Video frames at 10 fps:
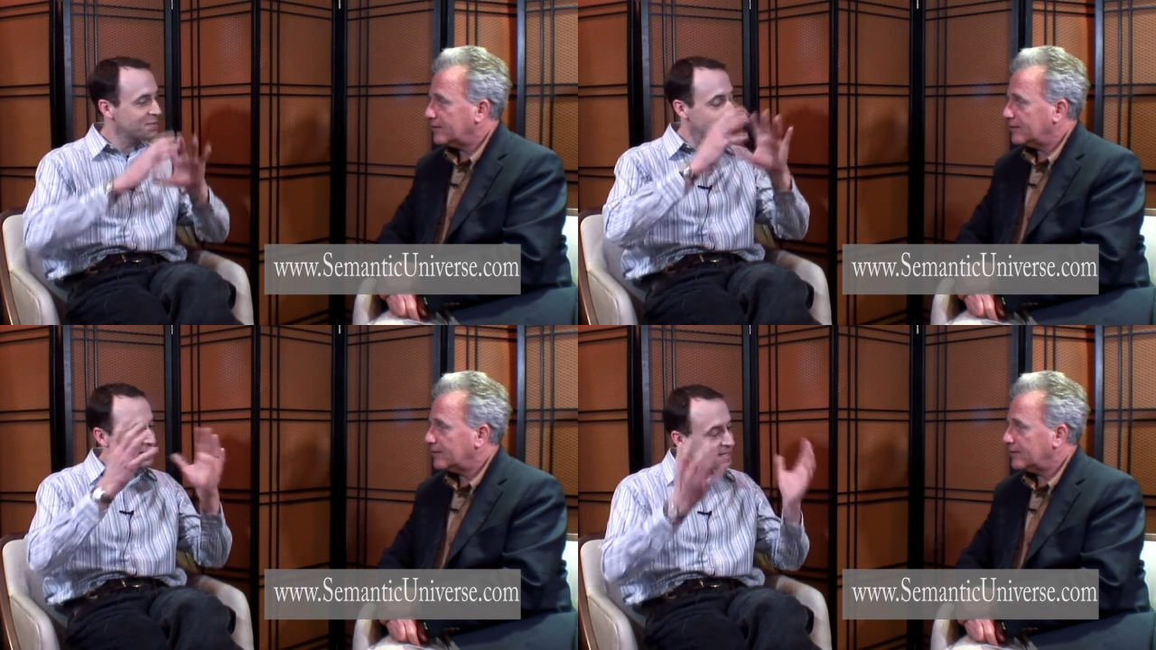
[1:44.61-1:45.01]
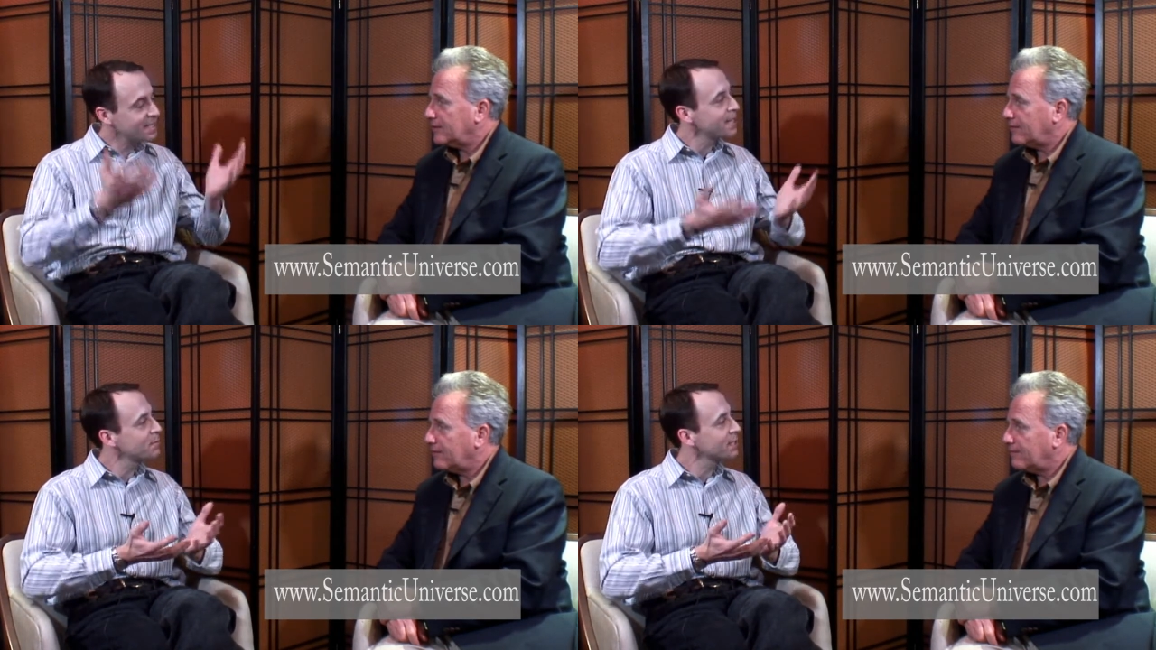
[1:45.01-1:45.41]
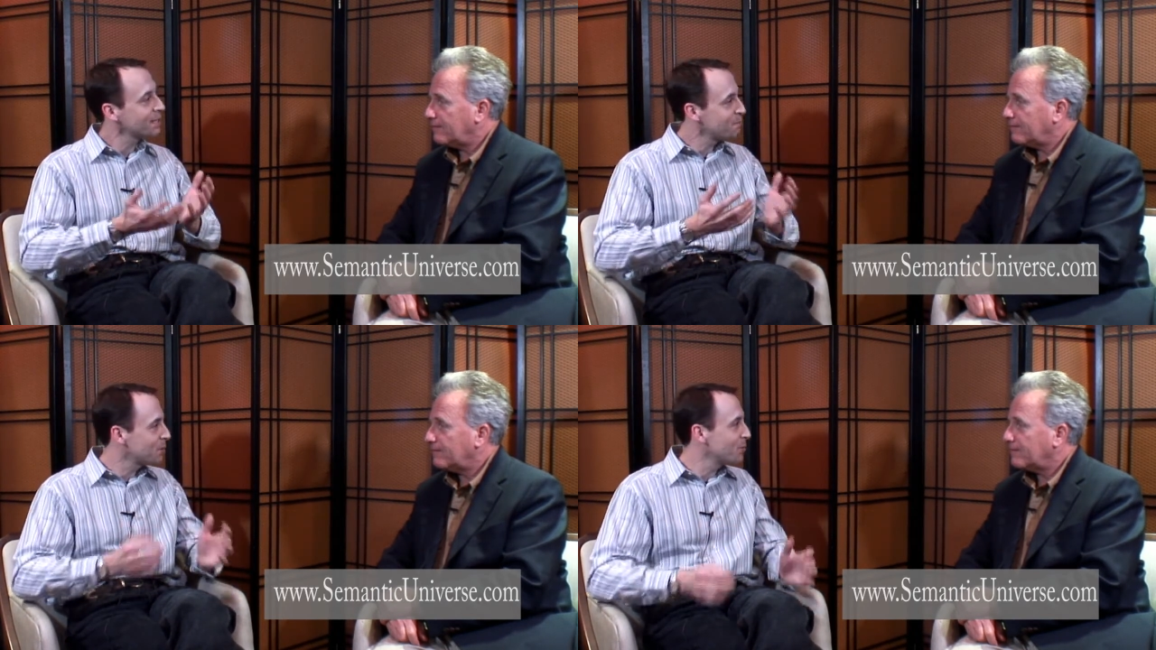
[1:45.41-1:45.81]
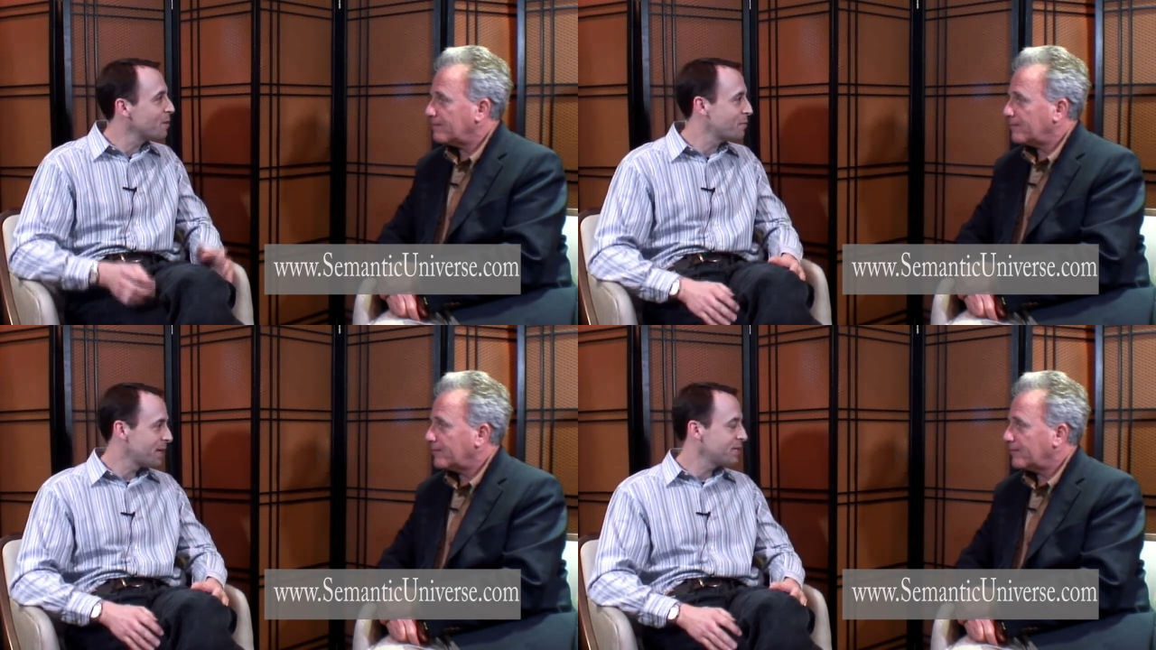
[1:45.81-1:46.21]
Speaker 1: and dynamically build the
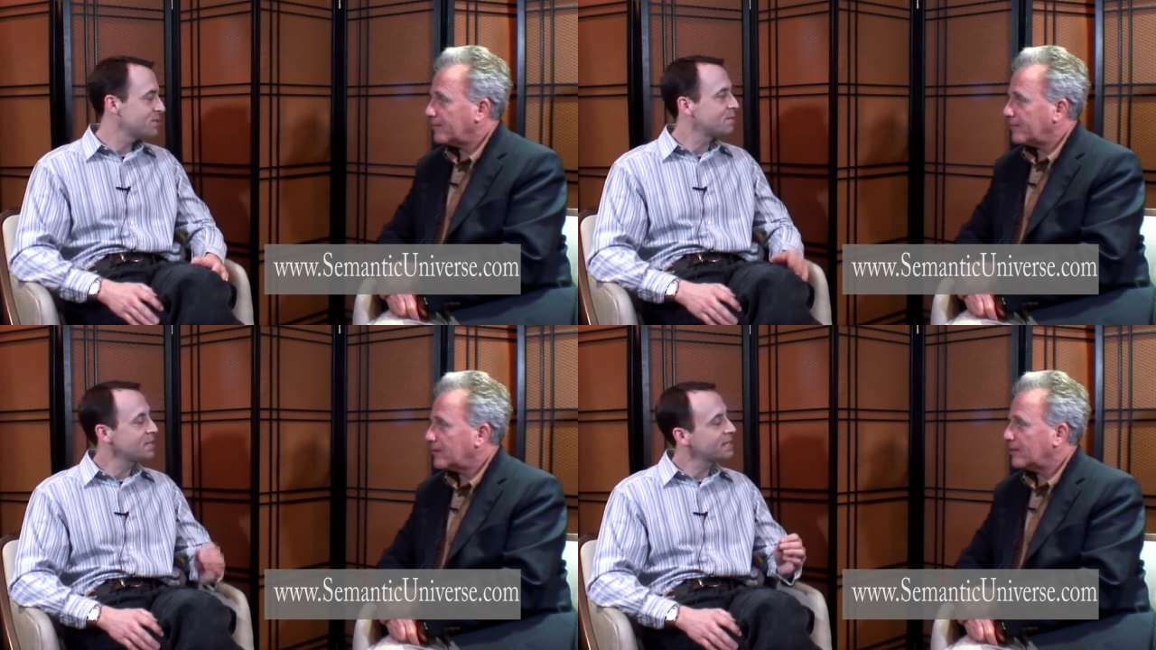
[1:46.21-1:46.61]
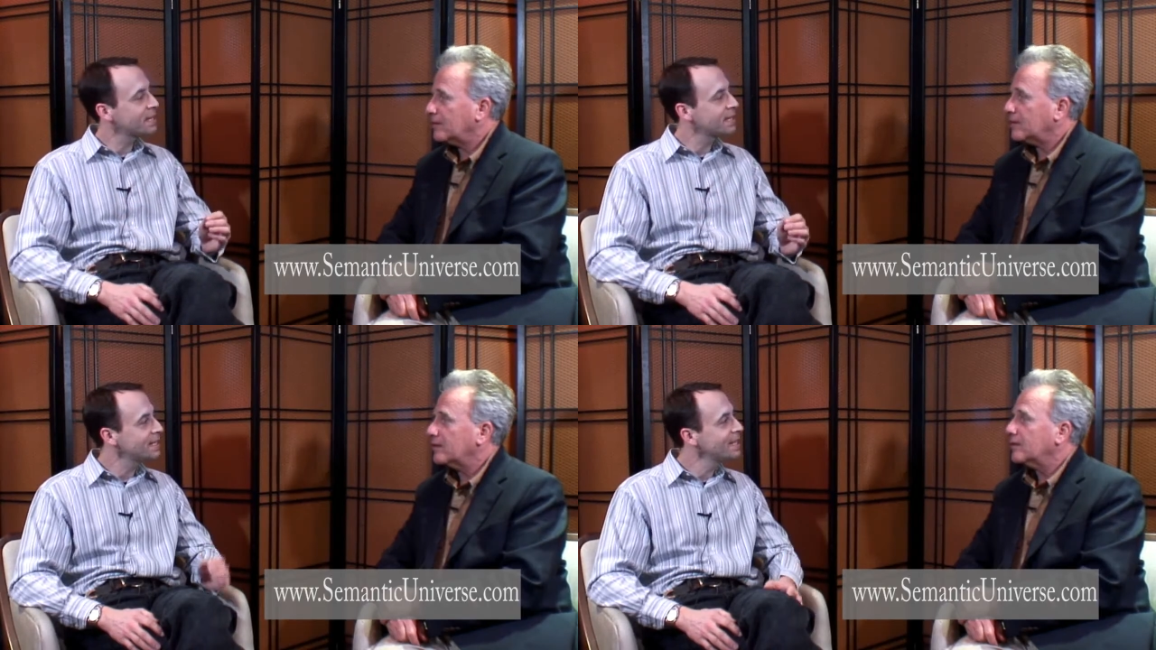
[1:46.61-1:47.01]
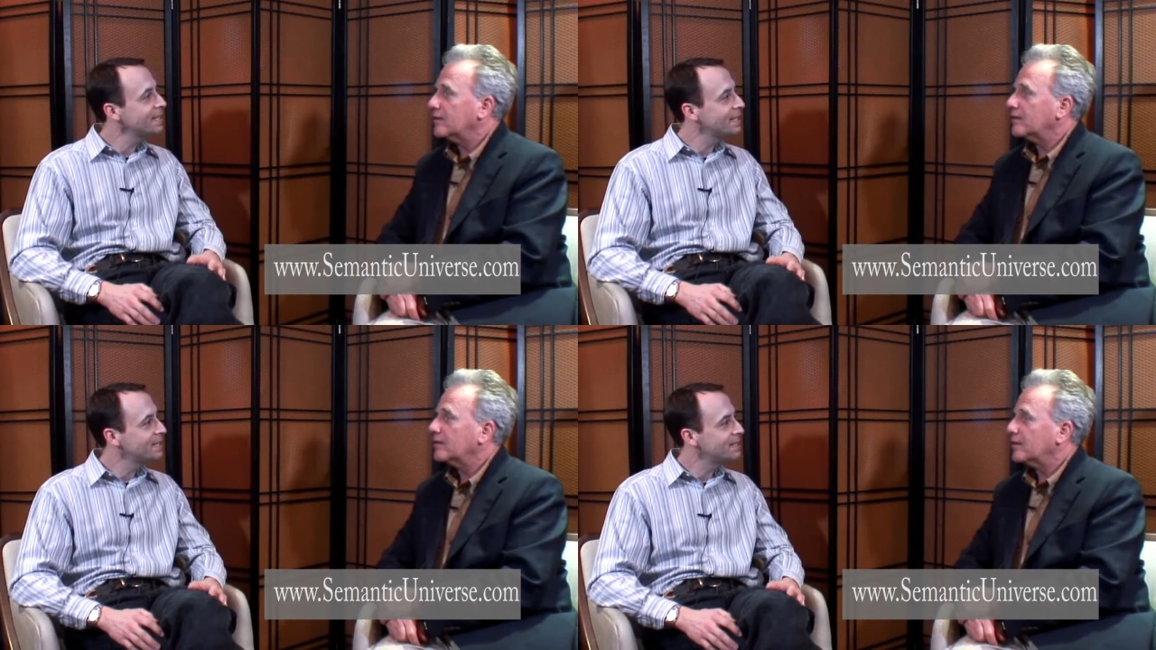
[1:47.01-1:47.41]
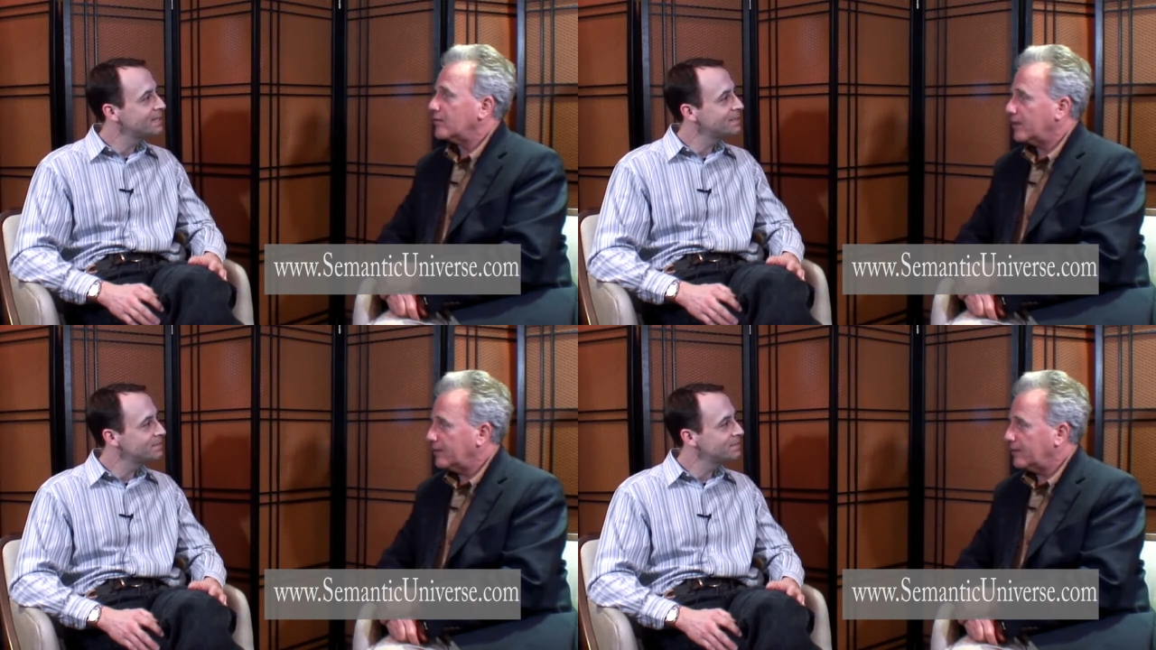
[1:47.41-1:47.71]
page to meet that need. Okay.